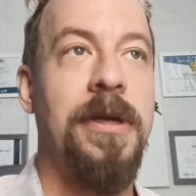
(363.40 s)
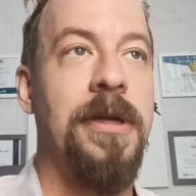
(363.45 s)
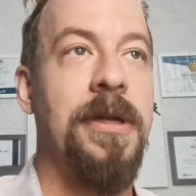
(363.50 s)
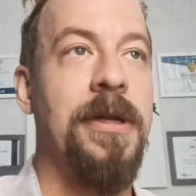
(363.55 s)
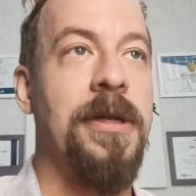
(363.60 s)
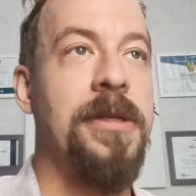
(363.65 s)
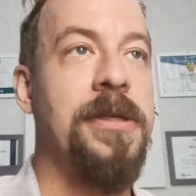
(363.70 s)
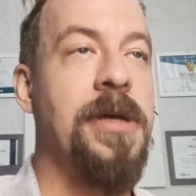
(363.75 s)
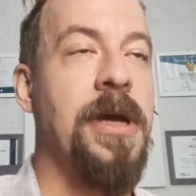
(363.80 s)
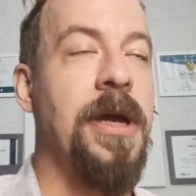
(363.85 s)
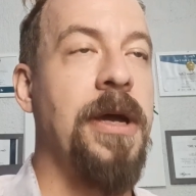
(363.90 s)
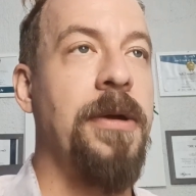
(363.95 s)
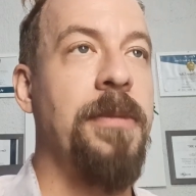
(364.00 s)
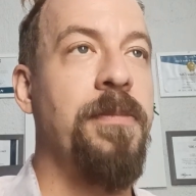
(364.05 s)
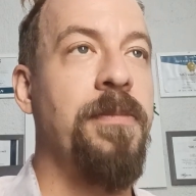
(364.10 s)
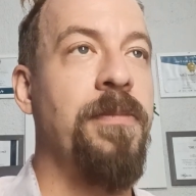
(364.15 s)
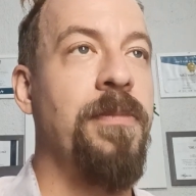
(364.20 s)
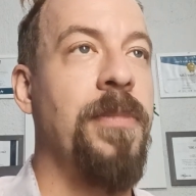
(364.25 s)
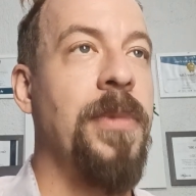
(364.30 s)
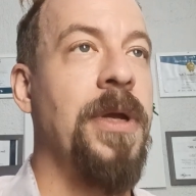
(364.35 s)
a
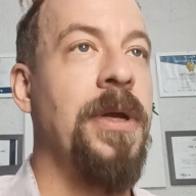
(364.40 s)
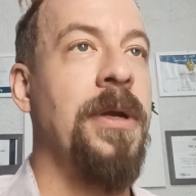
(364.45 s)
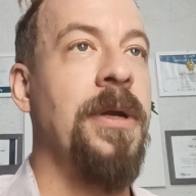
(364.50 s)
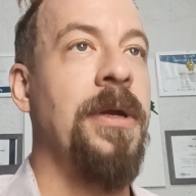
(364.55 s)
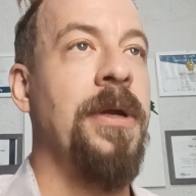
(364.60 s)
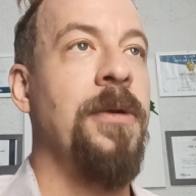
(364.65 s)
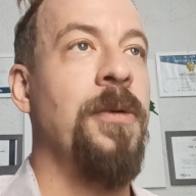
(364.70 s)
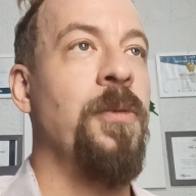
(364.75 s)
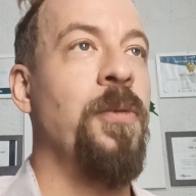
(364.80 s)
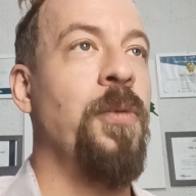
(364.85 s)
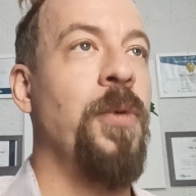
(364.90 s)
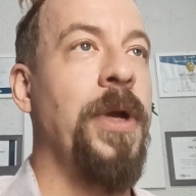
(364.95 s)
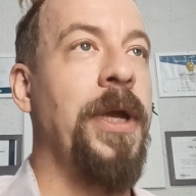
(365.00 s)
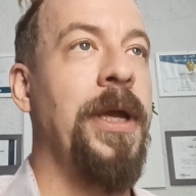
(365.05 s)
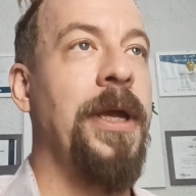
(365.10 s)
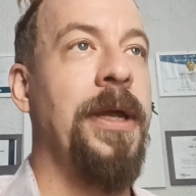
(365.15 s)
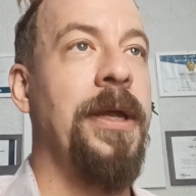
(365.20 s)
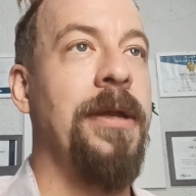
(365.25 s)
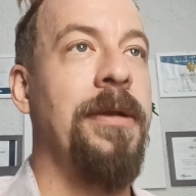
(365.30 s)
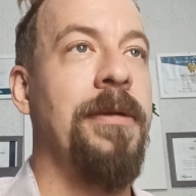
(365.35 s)
time
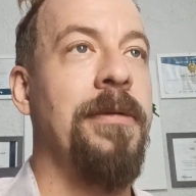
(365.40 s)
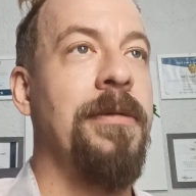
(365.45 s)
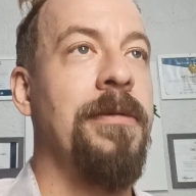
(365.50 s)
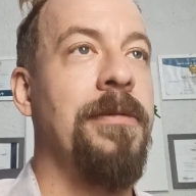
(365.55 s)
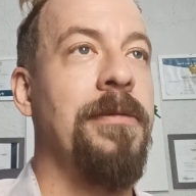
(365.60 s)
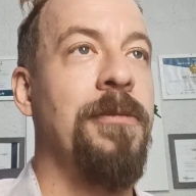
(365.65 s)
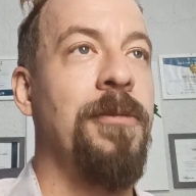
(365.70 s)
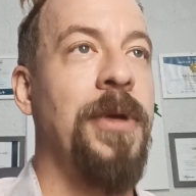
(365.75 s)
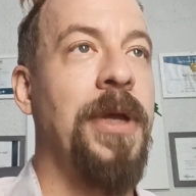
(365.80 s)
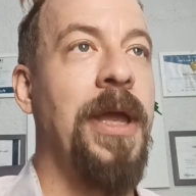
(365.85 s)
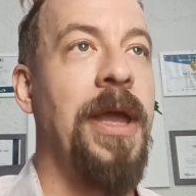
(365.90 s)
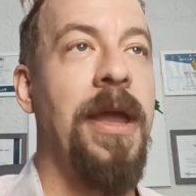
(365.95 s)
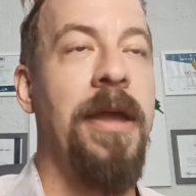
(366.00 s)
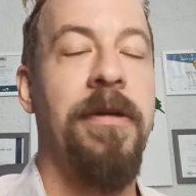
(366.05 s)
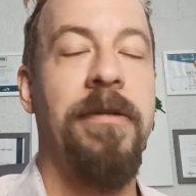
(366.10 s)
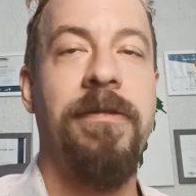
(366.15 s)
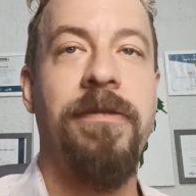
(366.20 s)
when we have